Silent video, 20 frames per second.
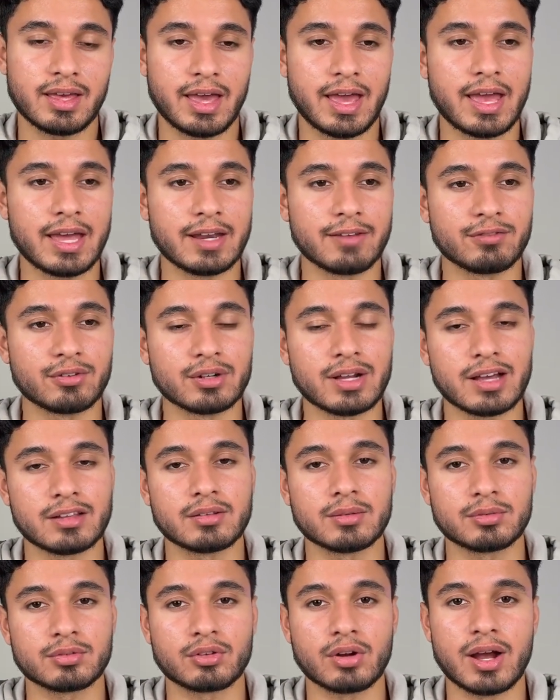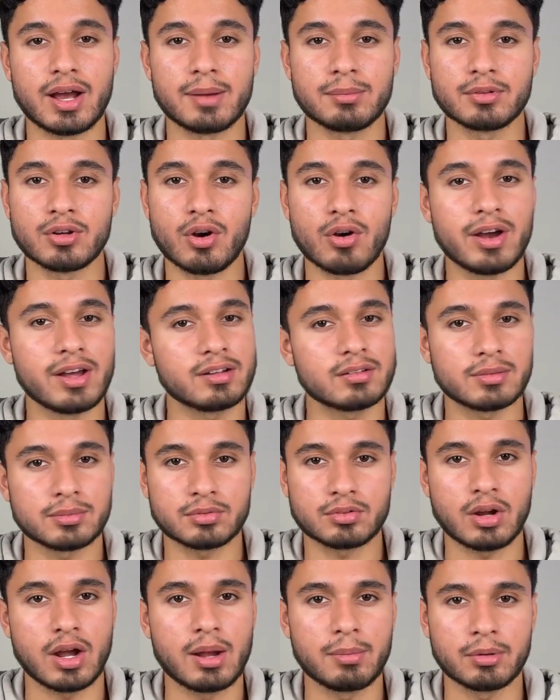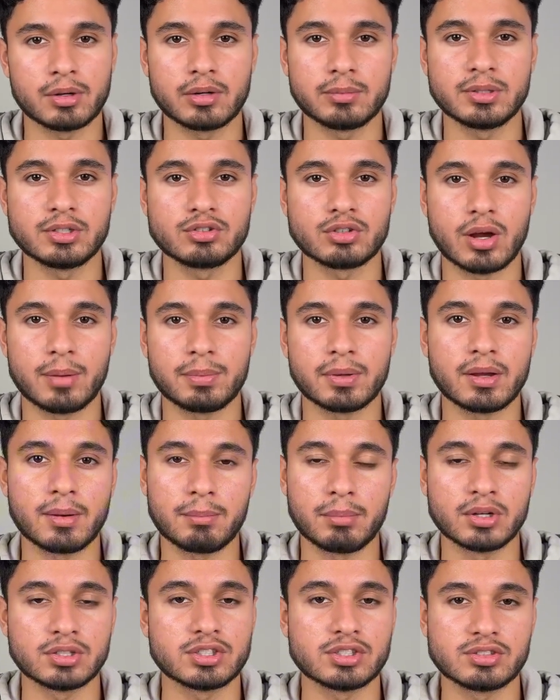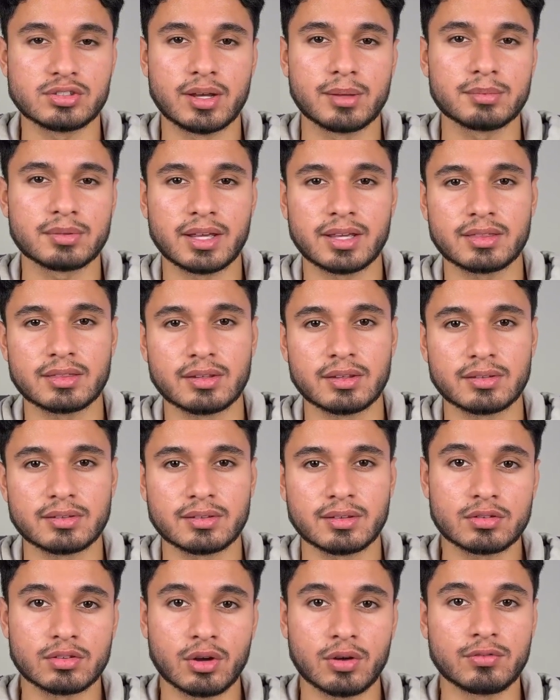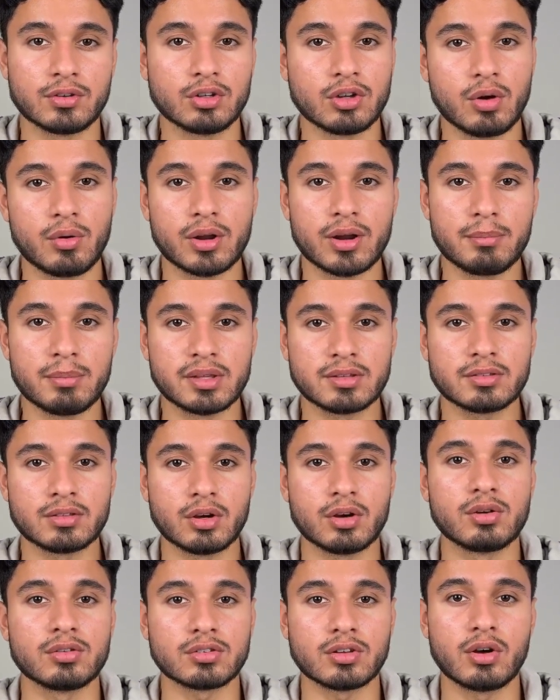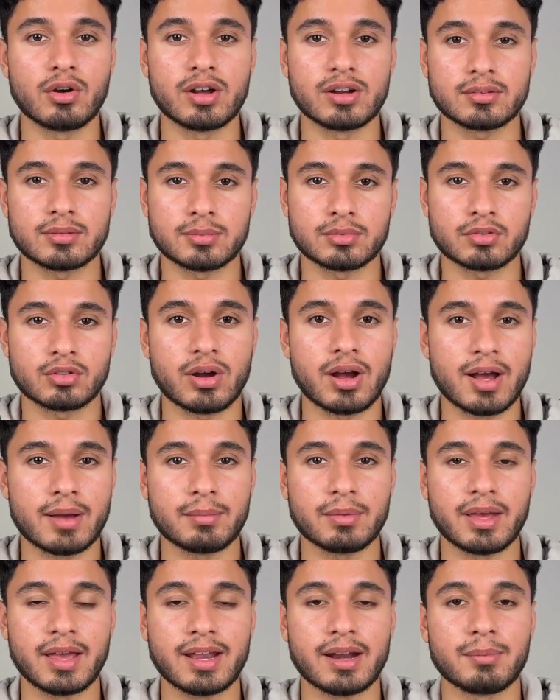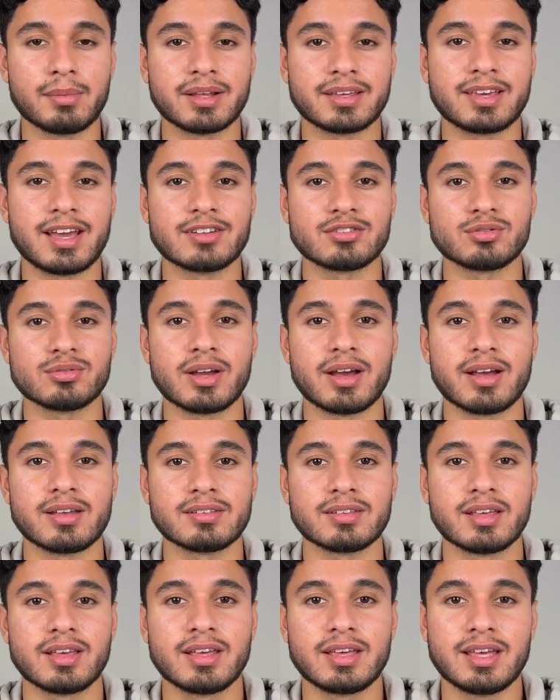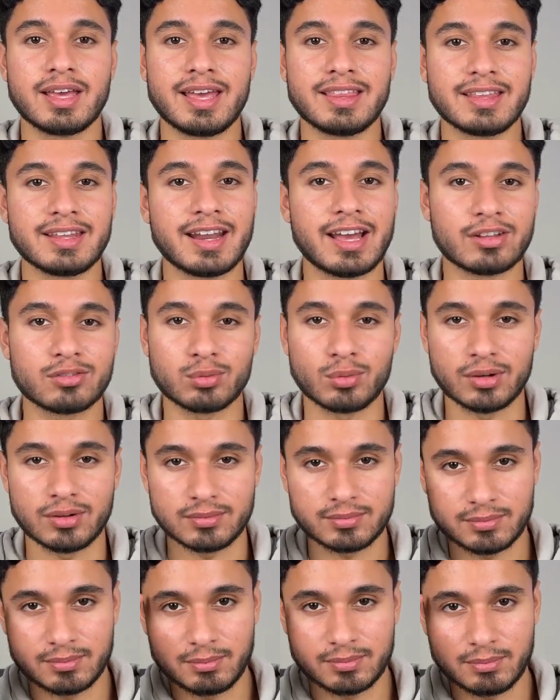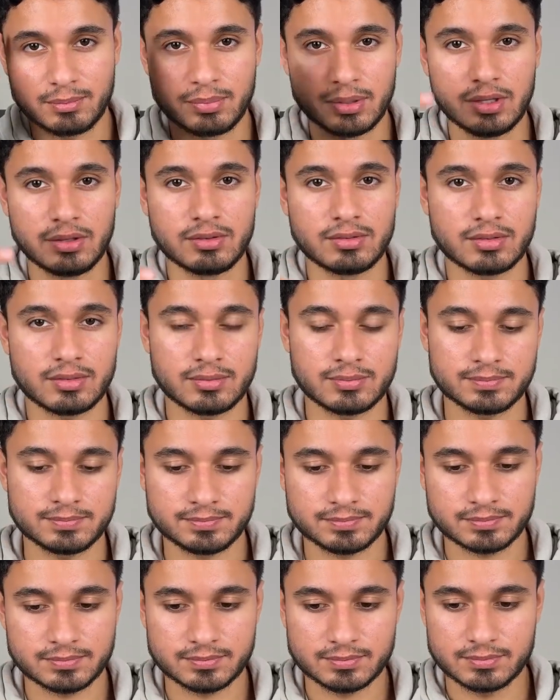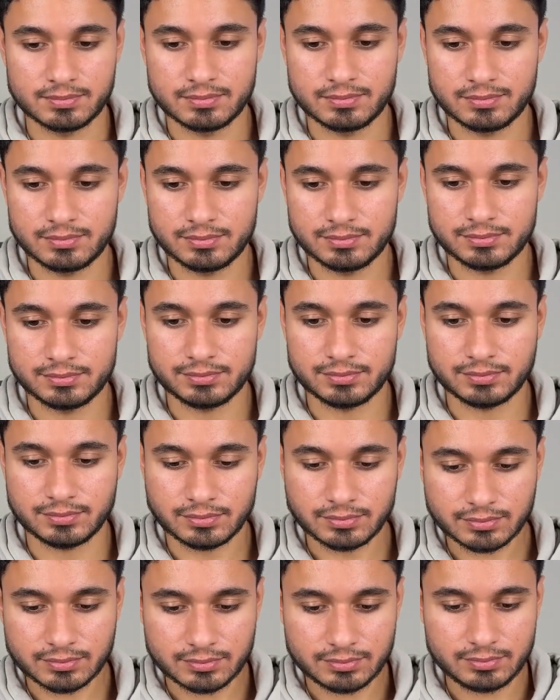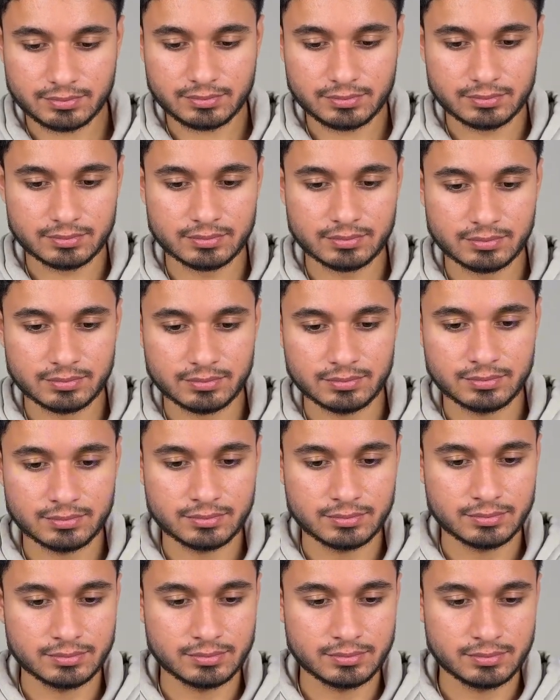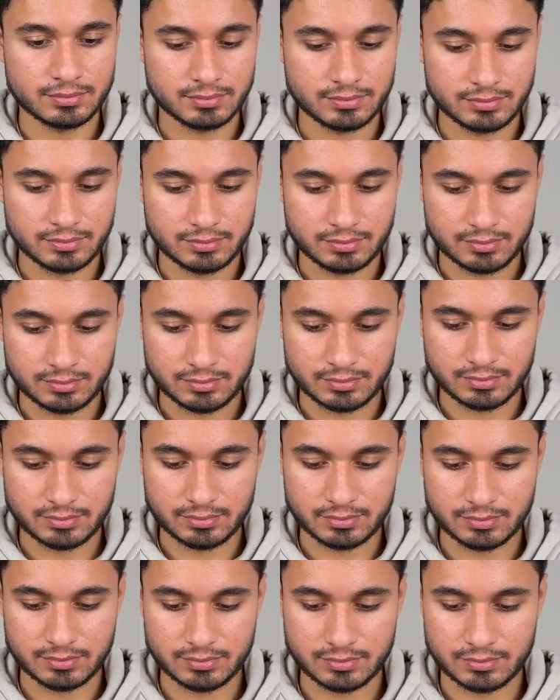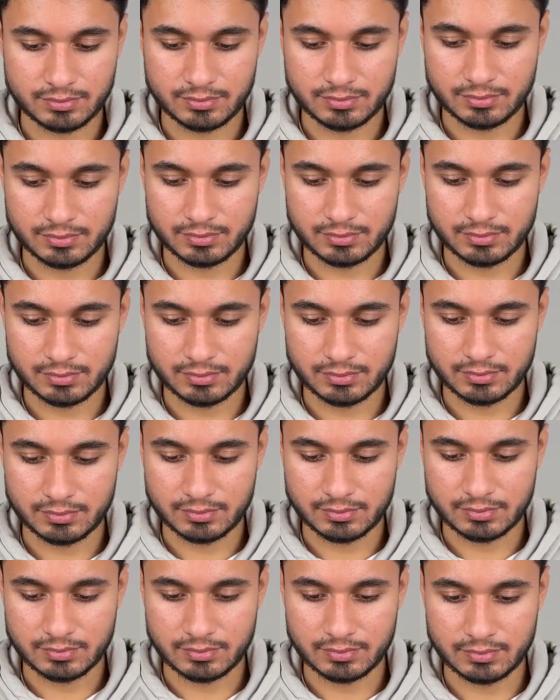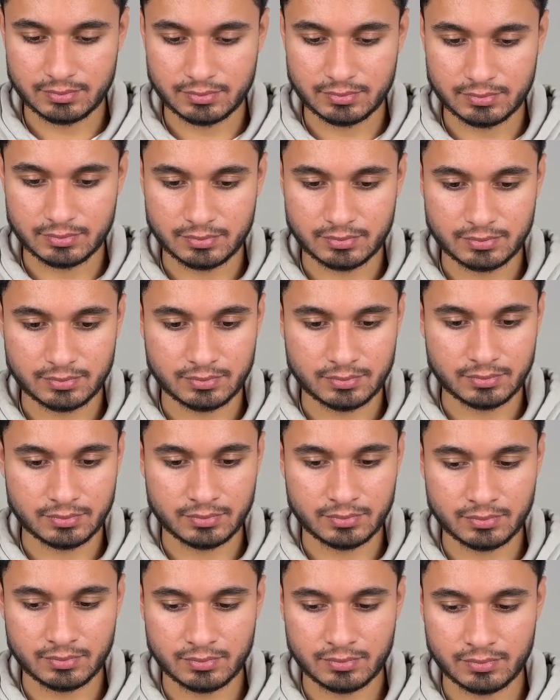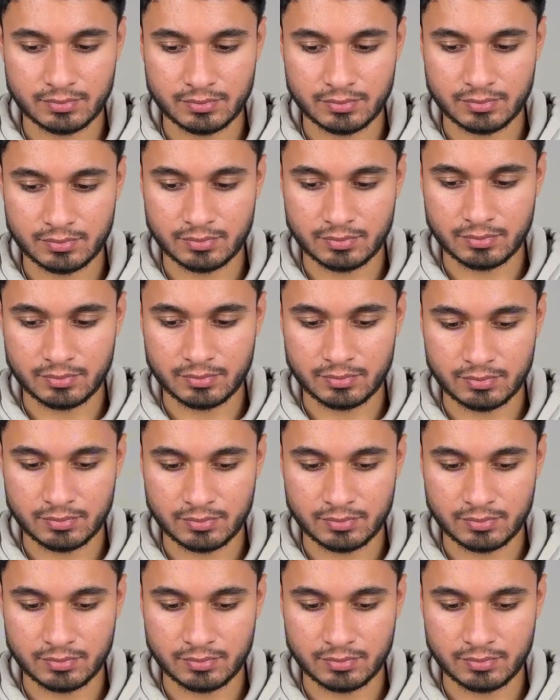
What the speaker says: And if you're not subscribed, go ahead and subscribe. We're going to be dropping a bunch of gems like this. So if you don't want to miss those, go ahead and subscribe. And I'm going to catch you guys in the next one. If you guys enjoyed that video and you want to check out how to actually get into Navy Federal, go ahead and click on that video in the top right corner.